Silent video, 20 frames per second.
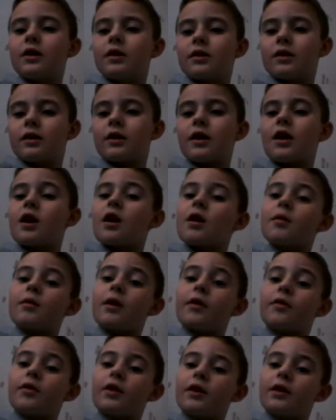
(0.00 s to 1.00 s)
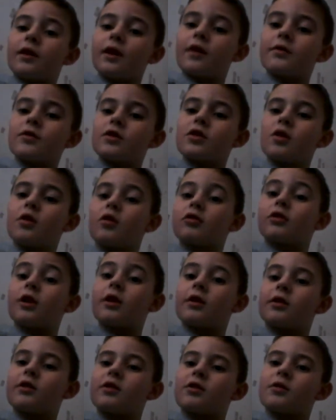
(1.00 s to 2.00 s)
thingy. If you haven't
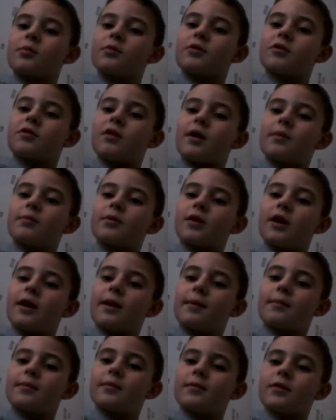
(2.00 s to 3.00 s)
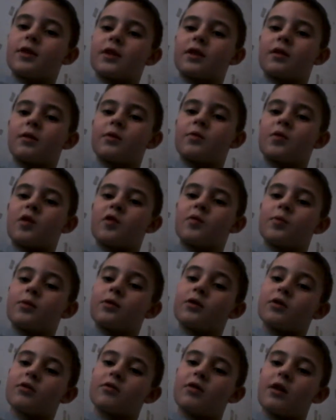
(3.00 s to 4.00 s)
already subscribed, um,
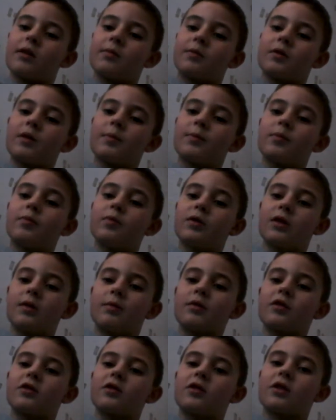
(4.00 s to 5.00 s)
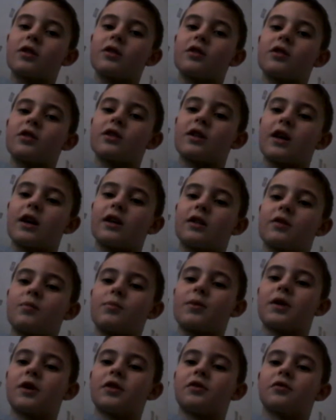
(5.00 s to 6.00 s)
subscribe to Tobuscus,
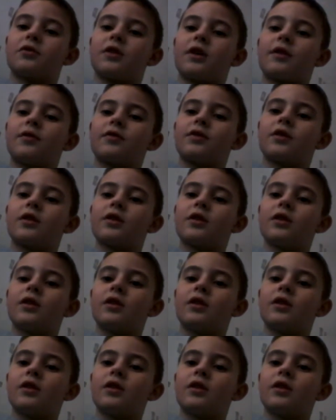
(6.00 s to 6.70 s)
SkyDoesMinecraft,